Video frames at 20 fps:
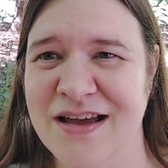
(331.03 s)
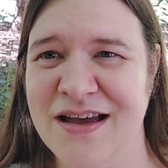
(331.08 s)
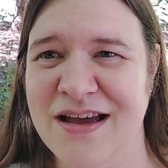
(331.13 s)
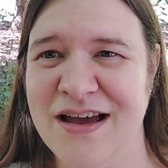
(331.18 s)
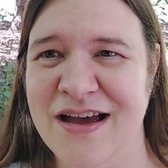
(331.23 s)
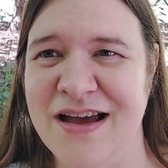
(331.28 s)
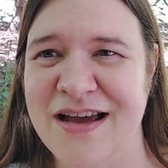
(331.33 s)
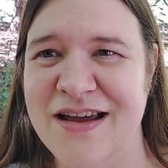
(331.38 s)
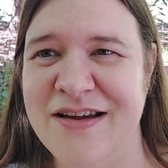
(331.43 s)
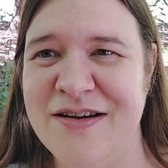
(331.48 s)

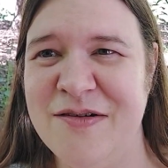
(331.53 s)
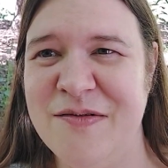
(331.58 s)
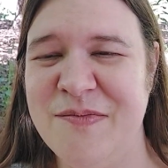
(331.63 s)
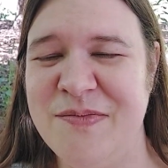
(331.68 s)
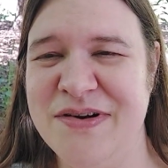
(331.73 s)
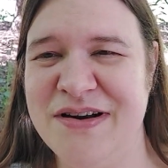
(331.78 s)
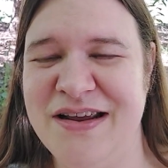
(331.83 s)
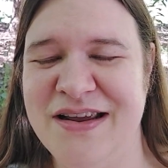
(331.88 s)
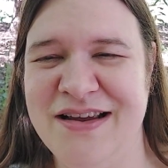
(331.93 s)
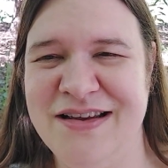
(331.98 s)

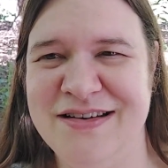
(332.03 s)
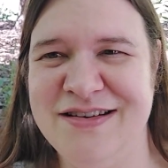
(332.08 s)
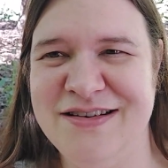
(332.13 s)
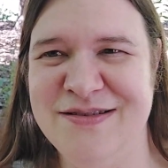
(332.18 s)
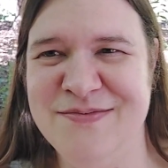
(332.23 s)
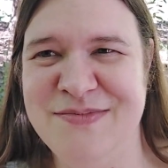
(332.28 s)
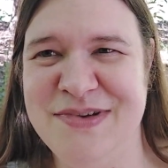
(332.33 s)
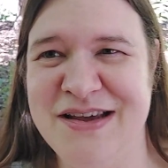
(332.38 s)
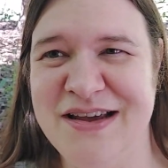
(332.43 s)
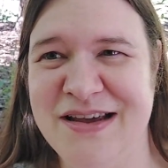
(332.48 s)
eye-opening to
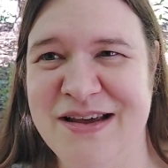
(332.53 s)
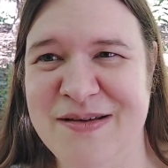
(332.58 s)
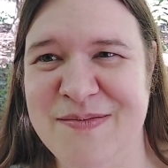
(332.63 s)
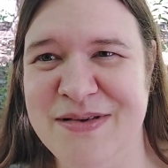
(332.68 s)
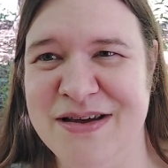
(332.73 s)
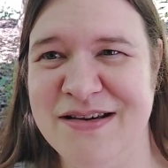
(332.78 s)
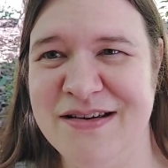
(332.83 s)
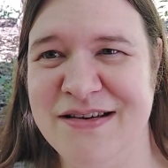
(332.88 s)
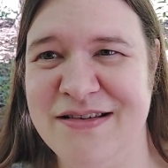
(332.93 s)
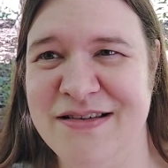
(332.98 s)
me,
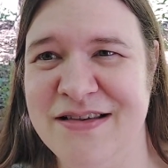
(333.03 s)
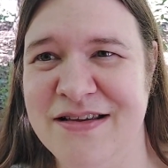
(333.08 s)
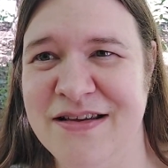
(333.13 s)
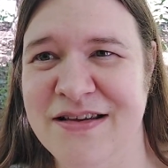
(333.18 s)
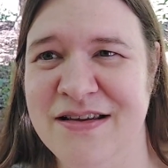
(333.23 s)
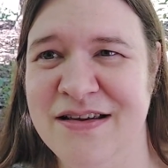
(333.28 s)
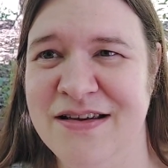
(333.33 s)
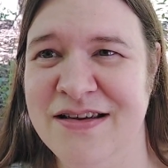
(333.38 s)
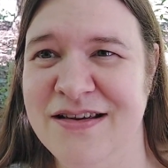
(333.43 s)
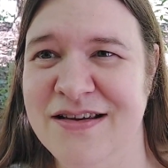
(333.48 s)
because
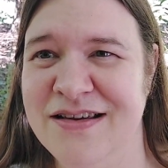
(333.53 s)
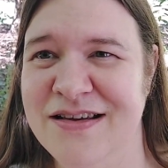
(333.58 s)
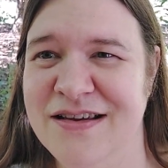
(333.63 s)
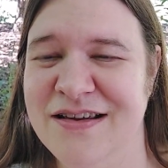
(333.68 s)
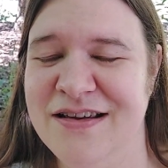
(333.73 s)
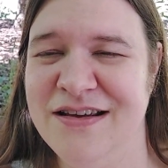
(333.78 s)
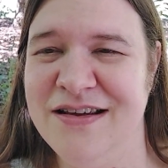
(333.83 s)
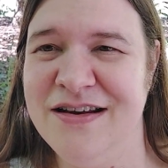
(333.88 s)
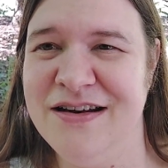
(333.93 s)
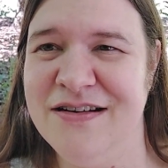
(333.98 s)

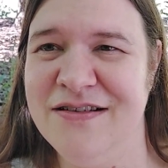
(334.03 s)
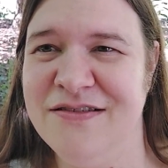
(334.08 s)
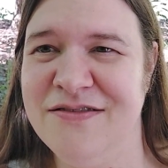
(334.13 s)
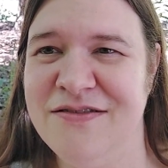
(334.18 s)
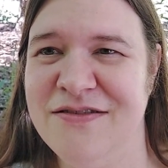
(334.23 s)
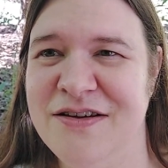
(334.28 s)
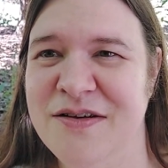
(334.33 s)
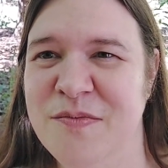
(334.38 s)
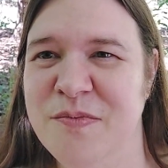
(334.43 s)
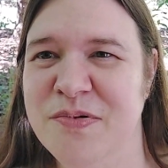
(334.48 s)
you
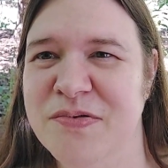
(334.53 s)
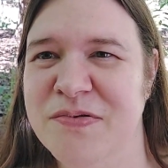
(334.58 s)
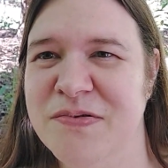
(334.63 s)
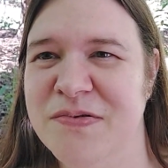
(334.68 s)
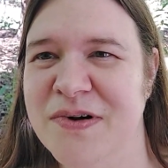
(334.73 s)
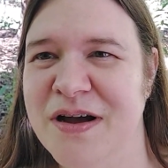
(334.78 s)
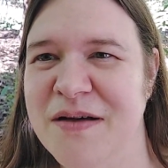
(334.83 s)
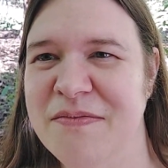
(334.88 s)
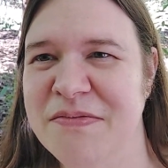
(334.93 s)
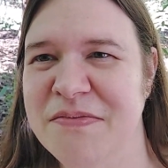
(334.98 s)
know, you
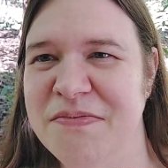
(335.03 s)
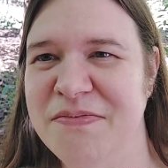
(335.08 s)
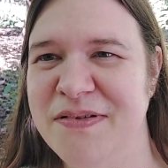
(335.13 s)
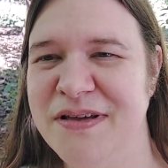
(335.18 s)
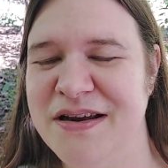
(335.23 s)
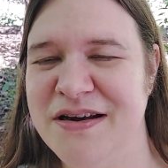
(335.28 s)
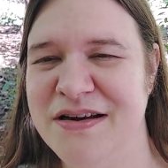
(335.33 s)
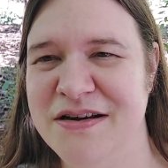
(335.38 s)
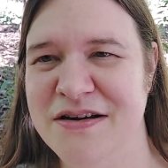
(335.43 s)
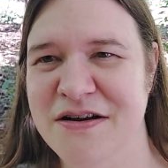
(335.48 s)

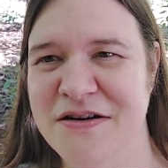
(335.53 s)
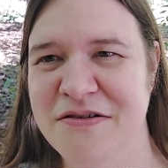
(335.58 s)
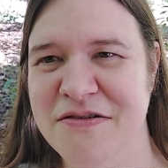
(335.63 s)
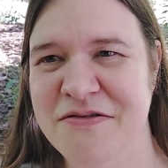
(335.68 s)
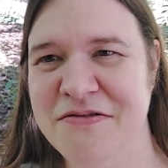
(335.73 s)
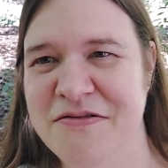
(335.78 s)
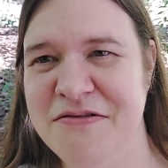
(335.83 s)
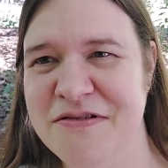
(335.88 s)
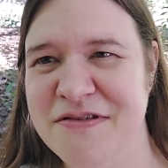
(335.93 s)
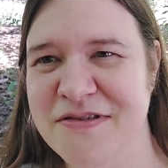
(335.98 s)
probably
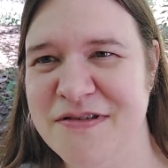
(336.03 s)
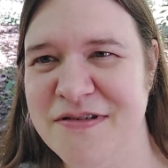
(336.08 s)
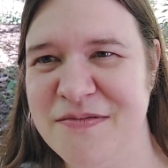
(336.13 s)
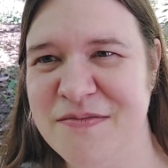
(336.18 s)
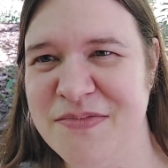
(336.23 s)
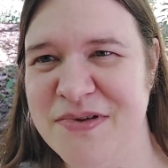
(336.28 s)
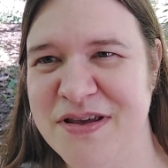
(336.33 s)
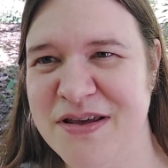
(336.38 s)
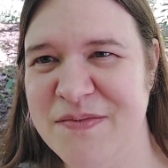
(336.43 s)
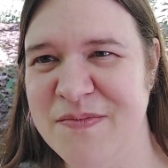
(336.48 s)
know
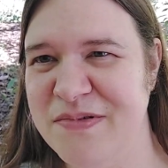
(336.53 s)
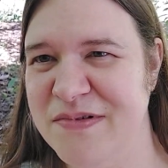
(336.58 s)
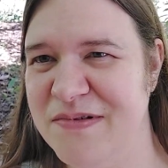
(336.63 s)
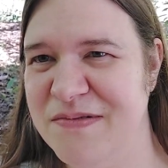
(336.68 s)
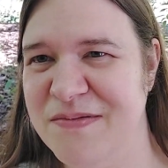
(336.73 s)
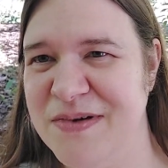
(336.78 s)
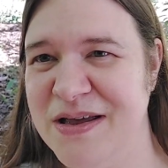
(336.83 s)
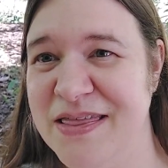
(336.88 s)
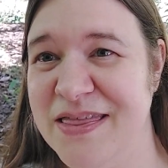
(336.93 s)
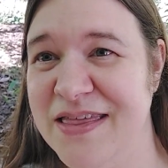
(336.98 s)
some
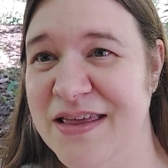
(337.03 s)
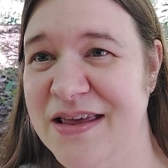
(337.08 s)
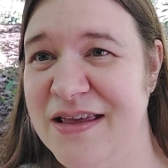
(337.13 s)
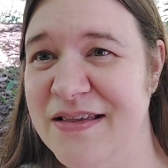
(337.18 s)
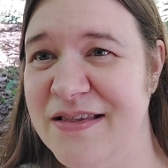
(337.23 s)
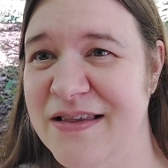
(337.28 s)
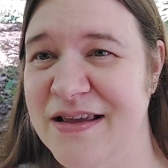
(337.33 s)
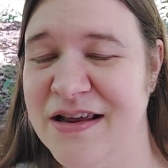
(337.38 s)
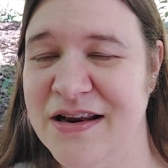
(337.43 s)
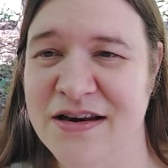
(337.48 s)
people with
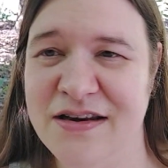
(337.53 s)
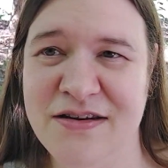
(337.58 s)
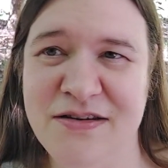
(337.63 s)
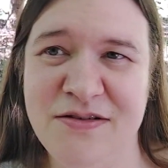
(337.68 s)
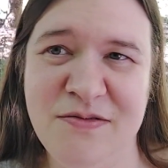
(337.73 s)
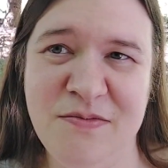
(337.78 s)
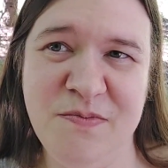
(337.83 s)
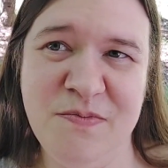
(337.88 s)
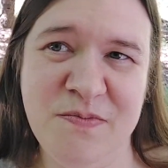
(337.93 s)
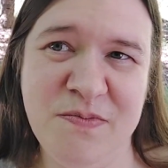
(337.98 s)
this and
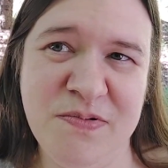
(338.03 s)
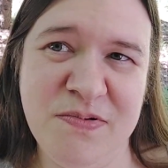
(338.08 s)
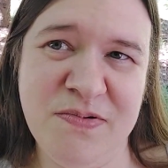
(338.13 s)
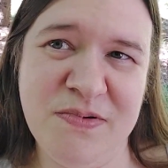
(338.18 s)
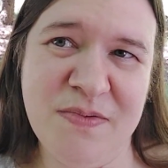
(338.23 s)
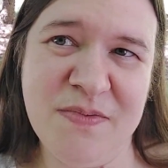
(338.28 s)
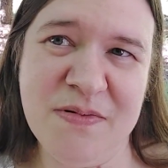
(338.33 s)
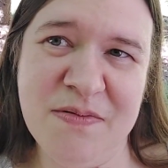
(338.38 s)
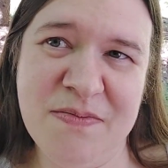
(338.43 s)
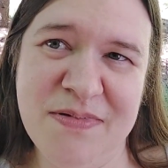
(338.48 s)
you
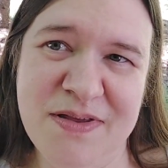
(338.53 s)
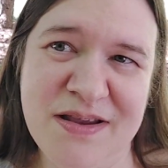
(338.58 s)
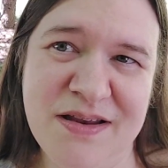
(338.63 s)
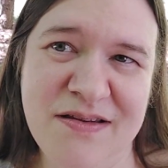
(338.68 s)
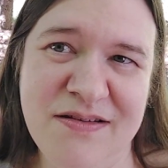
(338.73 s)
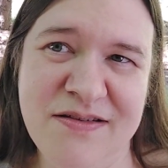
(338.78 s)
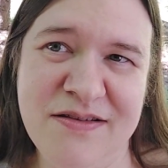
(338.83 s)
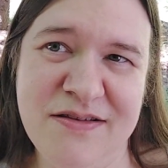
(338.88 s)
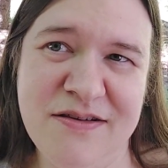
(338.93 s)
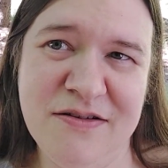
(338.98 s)
probably
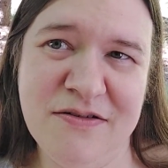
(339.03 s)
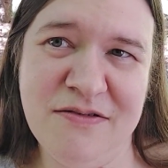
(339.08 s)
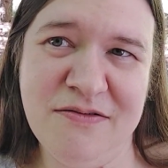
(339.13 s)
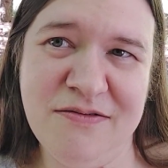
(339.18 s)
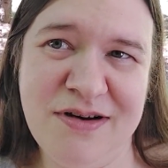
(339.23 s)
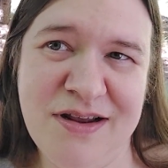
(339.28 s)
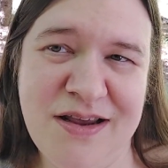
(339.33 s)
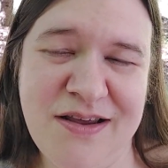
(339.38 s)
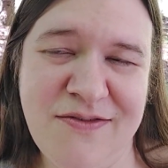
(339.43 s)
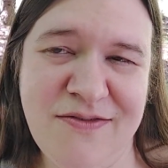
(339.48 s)

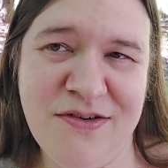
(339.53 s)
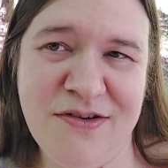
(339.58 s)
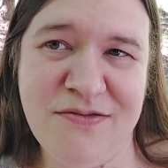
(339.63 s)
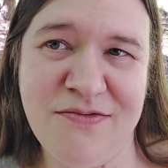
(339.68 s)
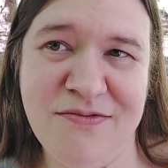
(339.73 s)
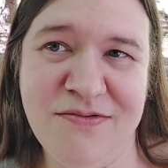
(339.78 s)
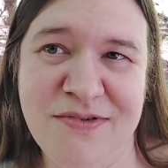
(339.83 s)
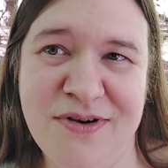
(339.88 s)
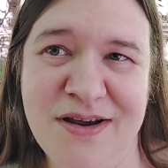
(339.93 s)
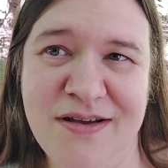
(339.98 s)
don't
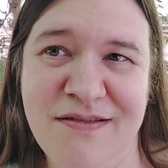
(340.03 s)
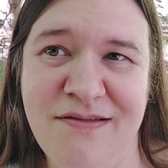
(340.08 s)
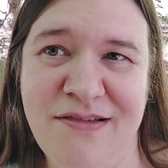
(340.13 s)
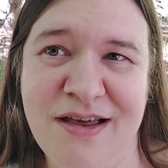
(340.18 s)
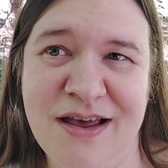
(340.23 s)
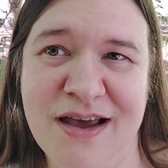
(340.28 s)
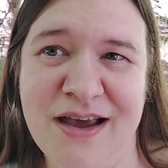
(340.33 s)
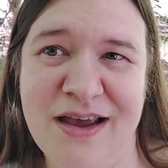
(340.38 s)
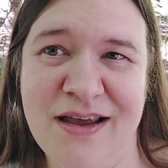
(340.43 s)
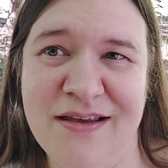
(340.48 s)
even
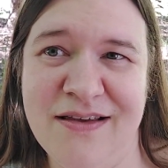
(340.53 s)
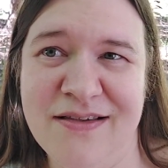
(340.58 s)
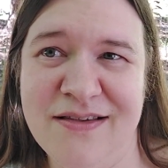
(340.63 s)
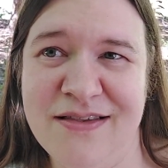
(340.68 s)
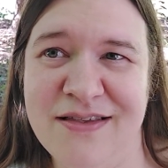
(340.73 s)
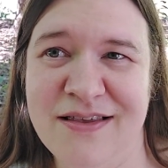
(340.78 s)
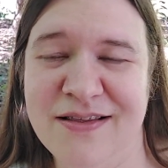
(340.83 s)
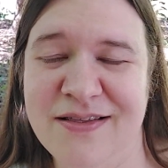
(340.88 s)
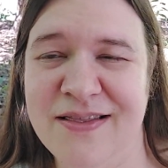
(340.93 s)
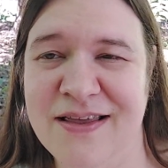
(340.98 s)
realize
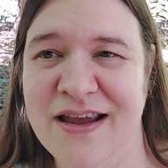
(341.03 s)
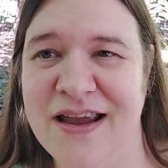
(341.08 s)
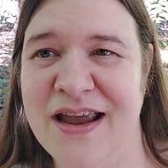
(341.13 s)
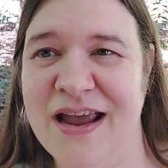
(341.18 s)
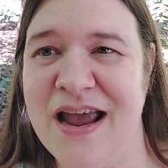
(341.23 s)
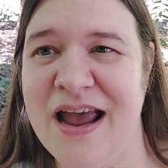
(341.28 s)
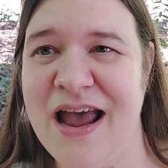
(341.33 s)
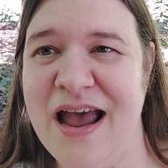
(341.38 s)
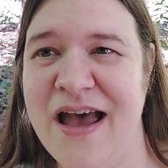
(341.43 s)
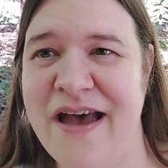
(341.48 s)
that they
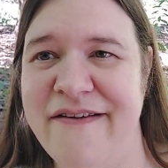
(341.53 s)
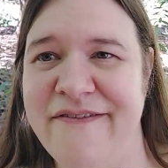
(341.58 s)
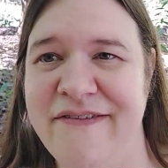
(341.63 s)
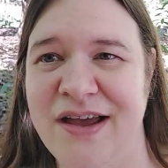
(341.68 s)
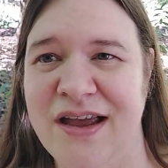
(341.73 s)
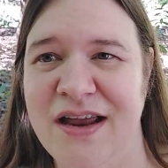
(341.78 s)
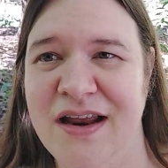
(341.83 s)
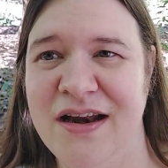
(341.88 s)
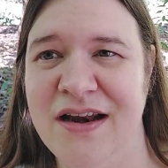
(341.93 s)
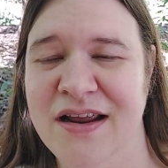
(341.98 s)
have
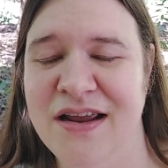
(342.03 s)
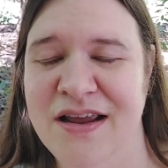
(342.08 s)
it,